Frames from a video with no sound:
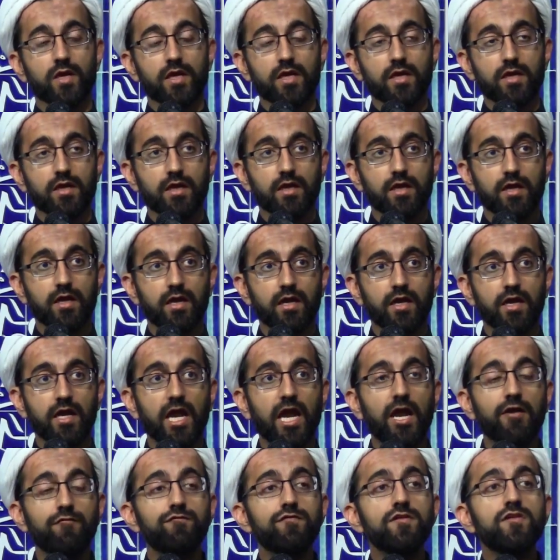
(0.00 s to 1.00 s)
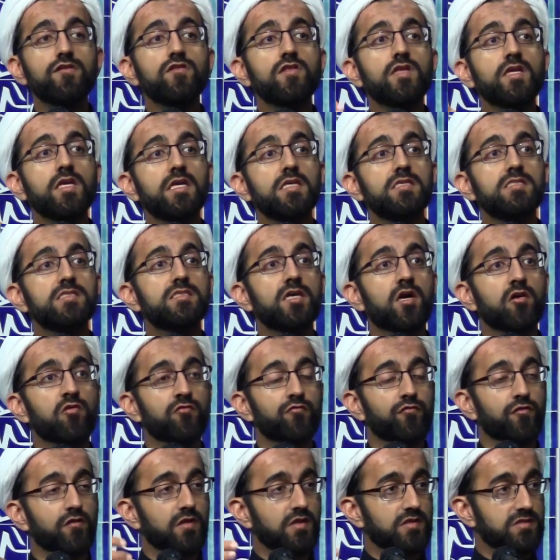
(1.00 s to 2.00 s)
way. Everything is
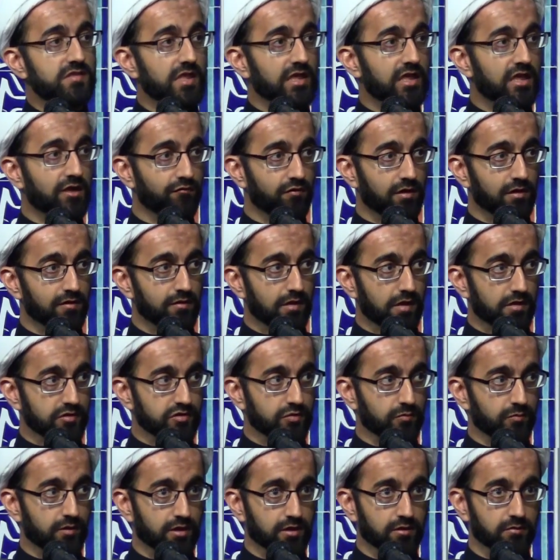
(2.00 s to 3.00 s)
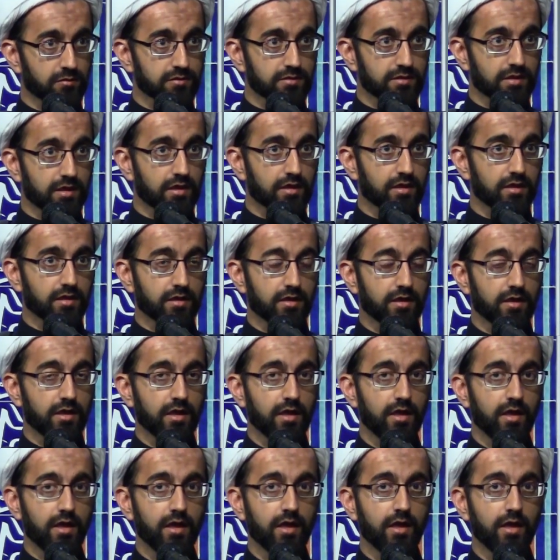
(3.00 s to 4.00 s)
done for the sake of Allah subhanahu wa ta'ala.
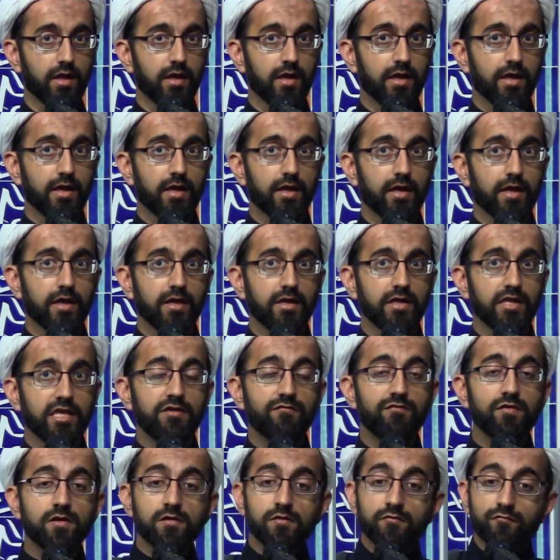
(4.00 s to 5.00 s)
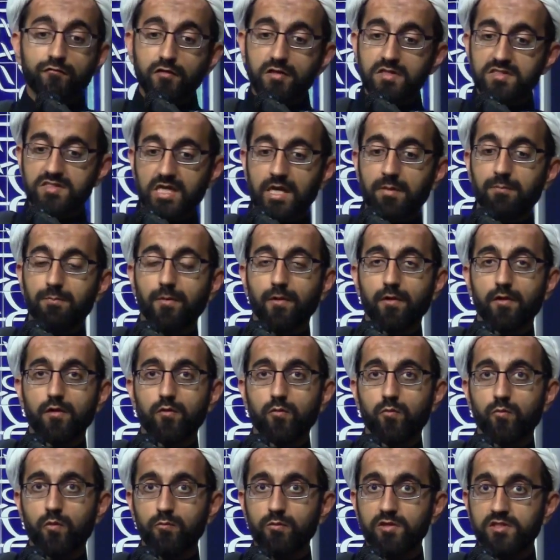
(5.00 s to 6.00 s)
Even, for example,
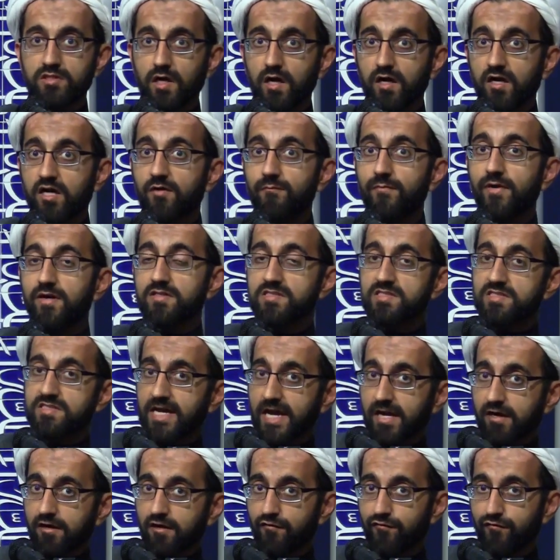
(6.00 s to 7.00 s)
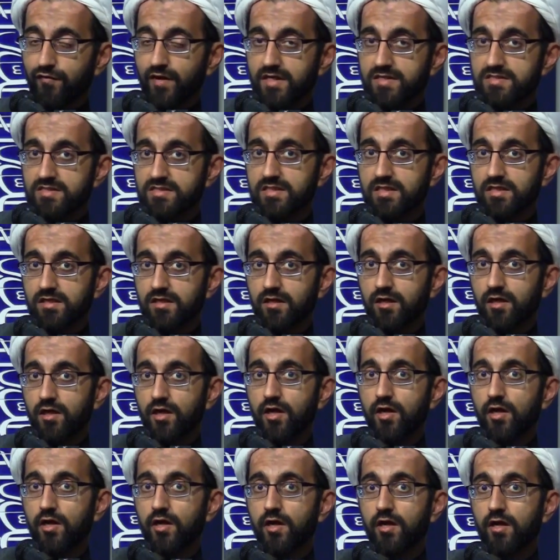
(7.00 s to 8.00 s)
when we talk about sacrificing,
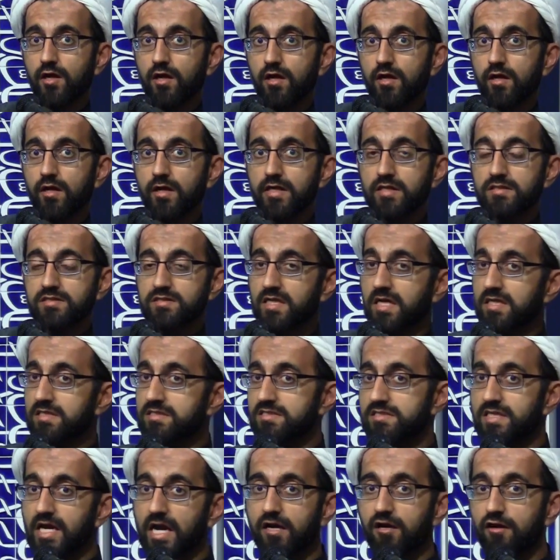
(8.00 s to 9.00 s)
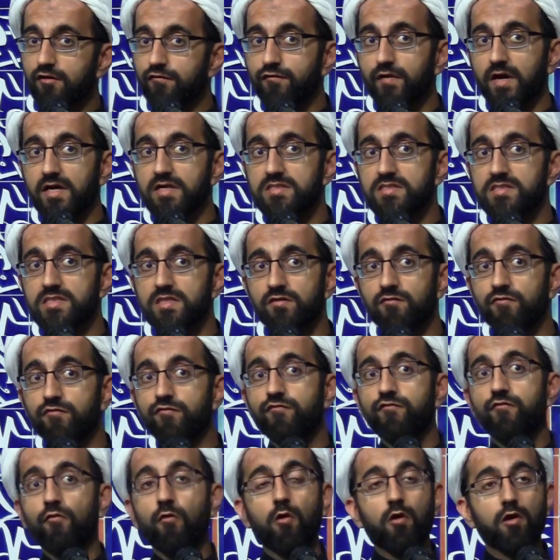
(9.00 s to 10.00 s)
it's not sacrificing
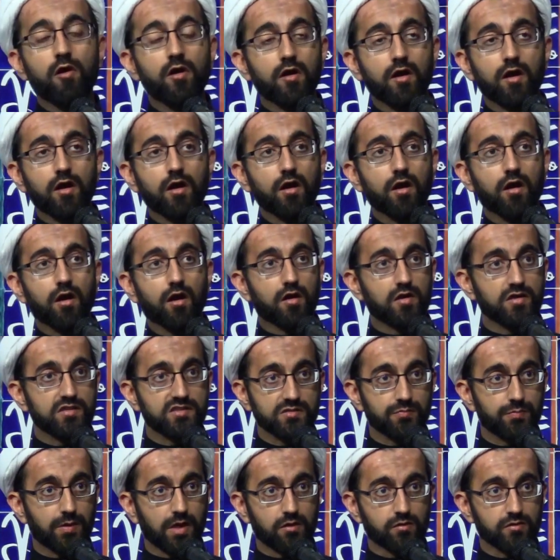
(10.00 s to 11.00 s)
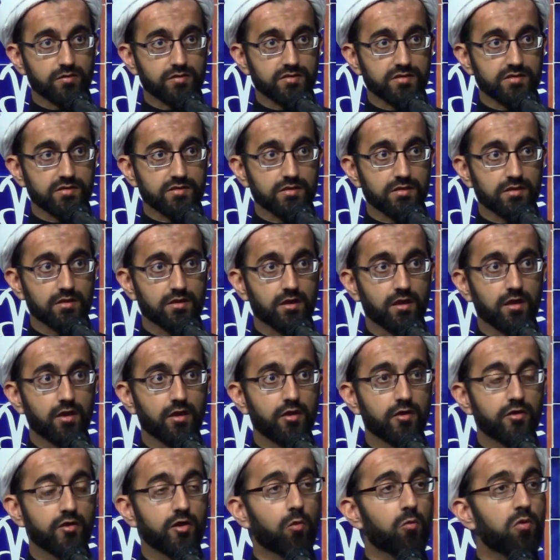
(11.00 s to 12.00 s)
for our spouse.
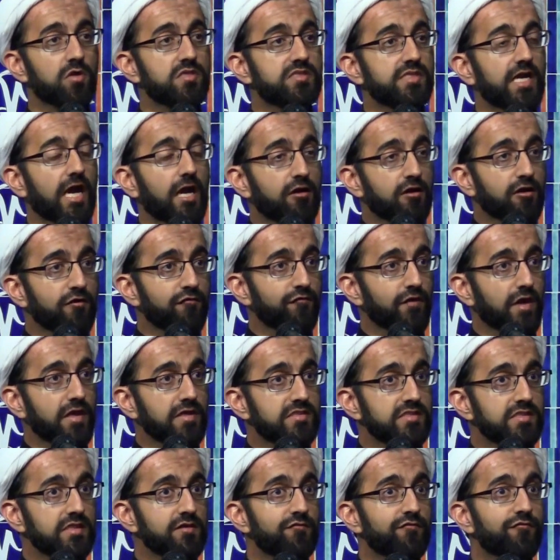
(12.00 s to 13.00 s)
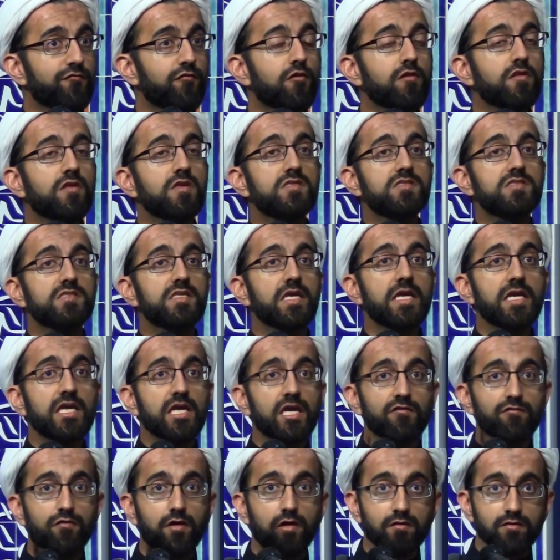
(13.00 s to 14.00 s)
No, we're sacrificing for the
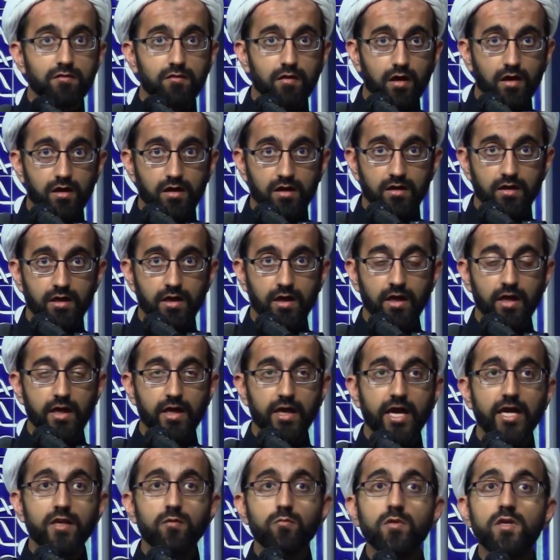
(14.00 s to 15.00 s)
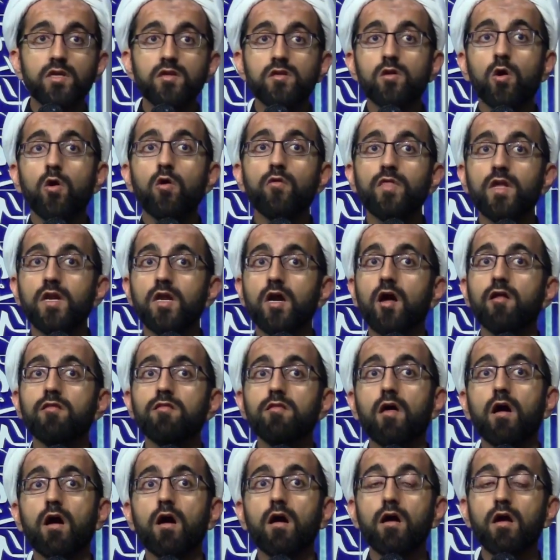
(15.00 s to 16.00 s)
sake of Allah. And we know that
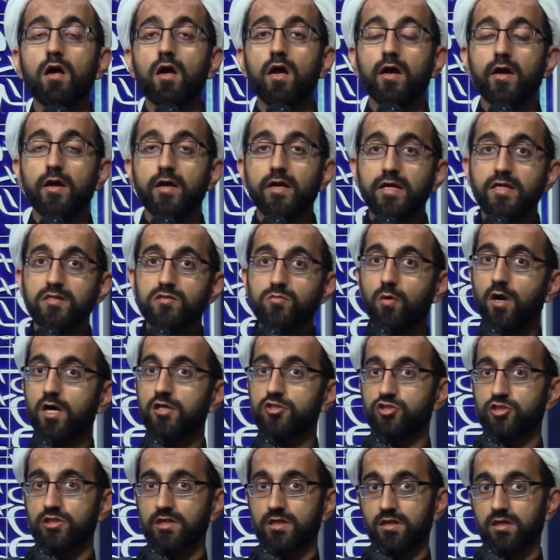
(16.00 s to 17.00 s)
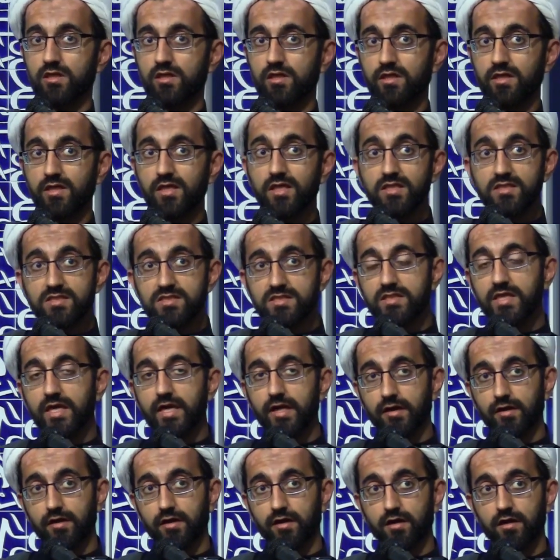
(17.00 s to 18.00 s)
Allah is watching. He's
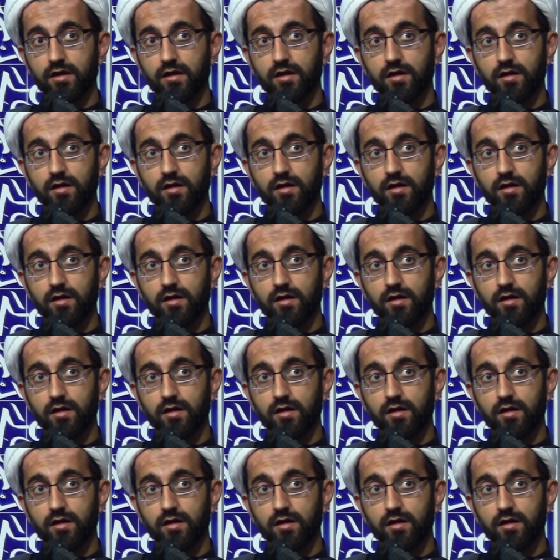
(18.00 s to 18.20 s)
there.